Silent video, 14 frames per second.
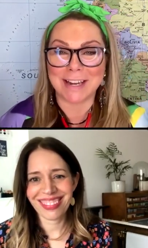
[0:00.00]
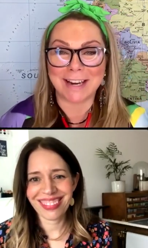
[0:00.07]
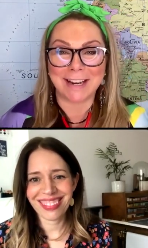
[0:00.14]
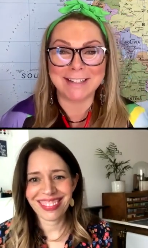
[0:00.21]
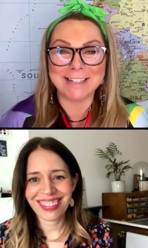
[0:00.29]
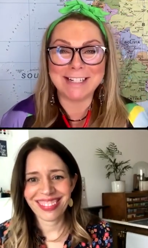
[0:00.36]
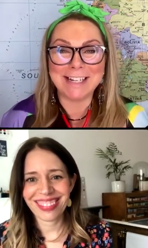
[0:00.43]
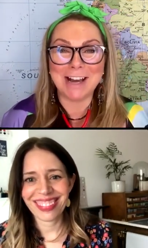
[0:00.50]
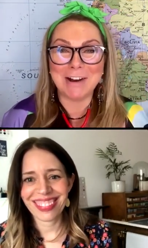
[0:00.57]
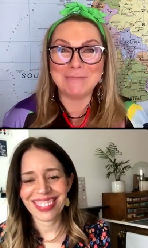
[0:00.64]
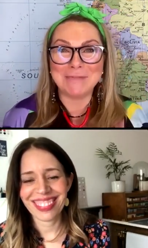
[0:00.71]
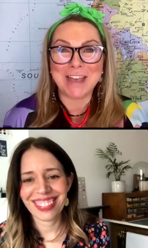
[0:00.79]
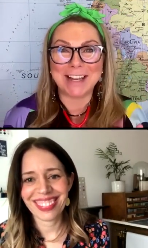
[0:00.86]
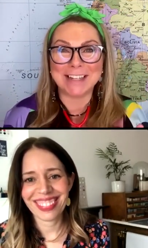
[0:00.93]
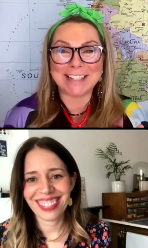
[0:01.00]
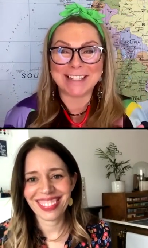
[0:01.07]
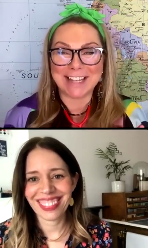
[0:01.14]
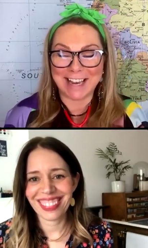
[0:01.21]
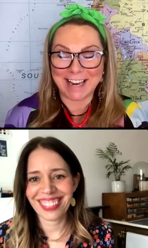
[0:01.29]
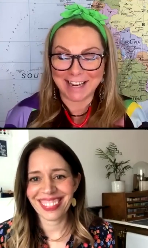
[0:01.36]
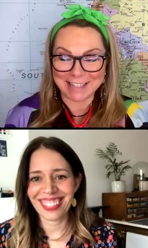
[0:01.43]
Speaker 1: day i love that
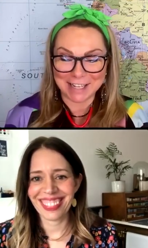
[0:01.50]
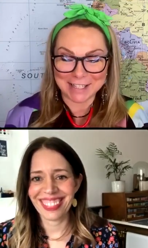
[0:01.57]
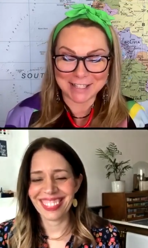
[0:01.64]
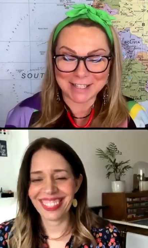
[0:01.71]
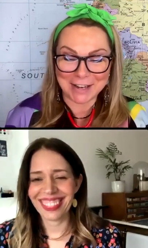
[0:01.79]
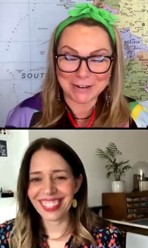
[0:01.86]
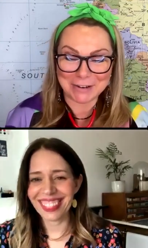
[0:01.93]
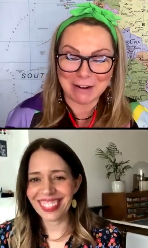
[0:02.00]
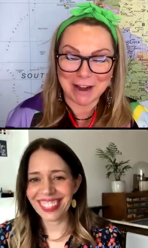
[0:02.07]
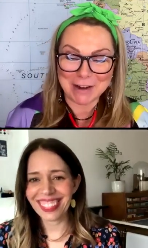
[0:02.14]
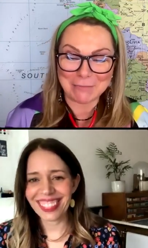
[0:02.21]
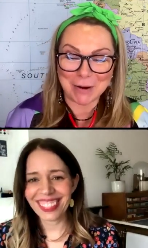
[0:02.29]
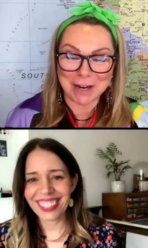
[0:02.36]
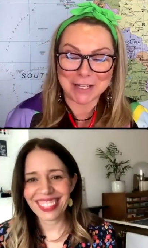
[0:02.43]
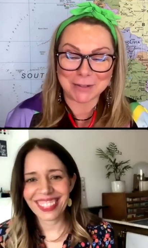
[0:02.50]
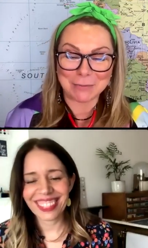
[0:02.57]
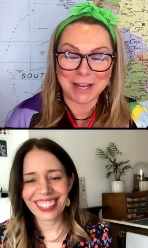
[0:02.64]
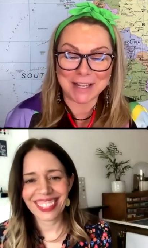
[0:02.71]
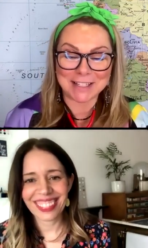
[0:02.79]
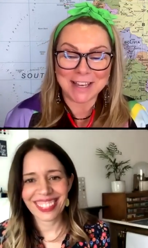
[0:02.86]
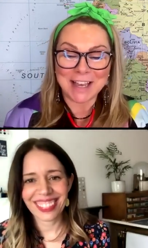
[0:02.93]
saying that's so great wise
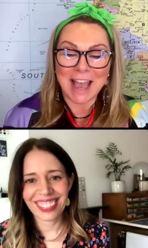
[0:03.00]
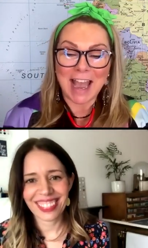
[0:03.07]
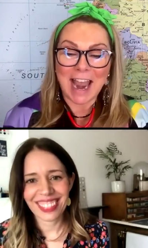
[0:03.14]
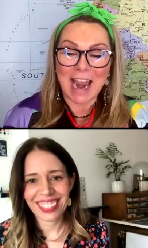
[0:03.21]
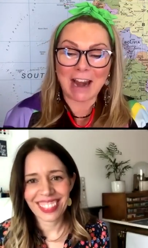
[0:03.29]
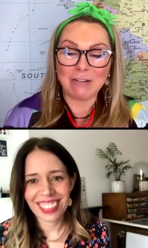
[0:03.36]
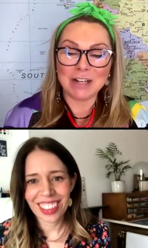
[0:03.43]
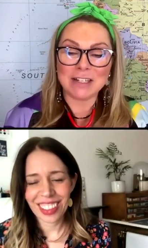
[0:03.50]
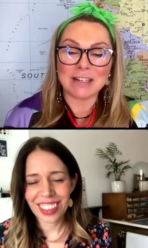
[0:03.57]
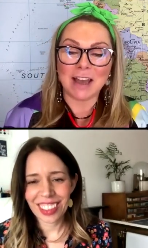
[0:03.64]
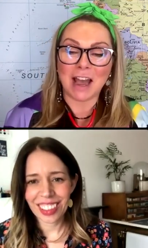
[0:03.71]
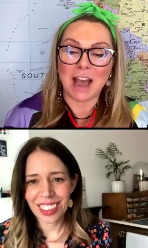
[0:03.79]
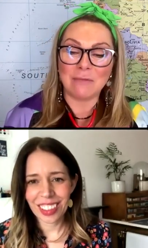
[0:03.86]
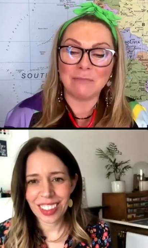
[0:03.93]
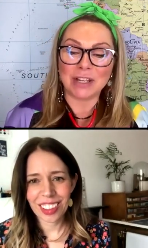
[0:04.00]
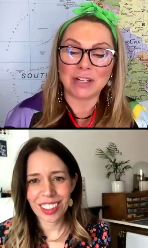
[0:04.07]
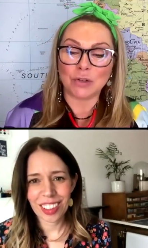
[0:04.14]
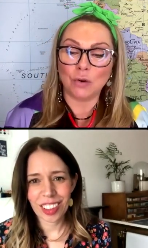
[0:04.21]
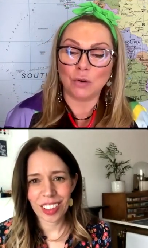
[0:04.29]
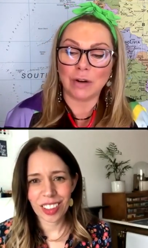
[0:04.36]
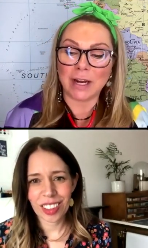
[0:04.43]
wares harrod um,
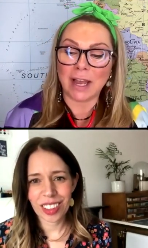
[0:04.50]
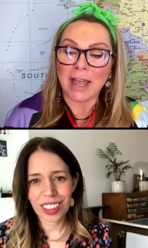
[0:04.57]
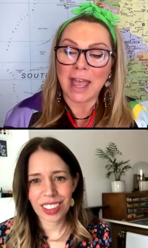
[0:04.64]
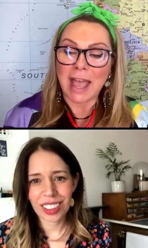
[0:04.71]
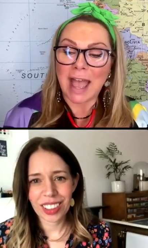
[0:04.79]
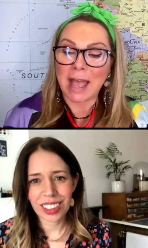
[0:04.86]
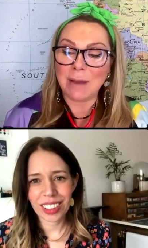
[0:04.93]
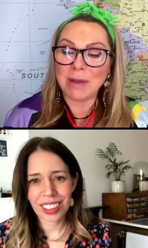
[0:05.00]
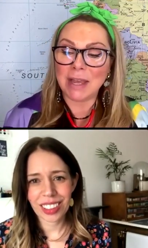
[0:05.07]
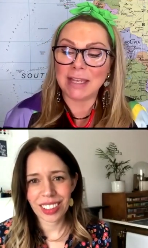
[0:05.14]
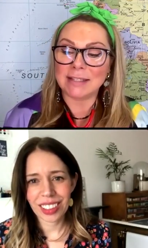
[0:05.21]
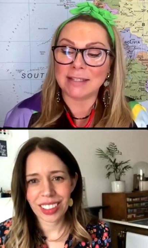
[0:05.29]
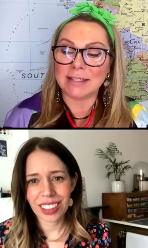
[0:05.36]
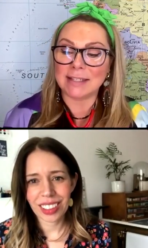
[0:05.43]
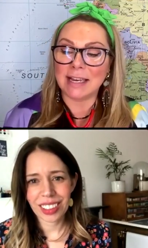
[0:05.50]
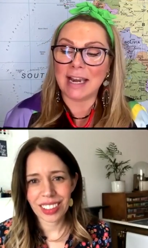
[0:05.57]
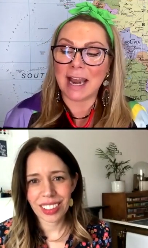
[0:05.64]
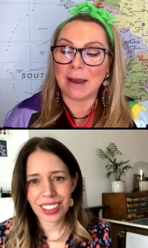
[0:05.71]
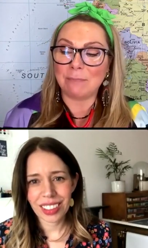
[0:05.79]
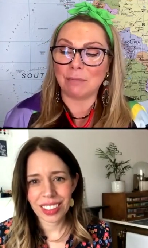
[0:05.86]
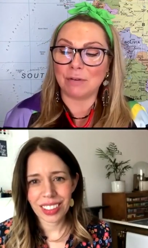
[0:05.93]
victoria Emma is a
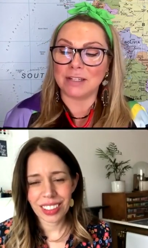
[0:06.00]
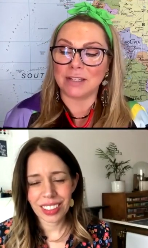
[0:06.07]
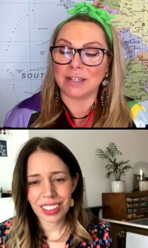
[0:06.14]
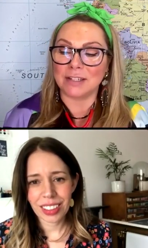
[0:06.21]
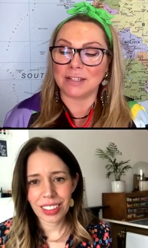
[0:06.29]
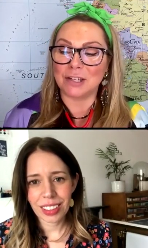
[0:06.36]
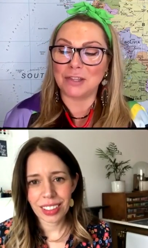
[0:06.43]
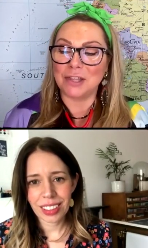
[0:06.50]
celebrity to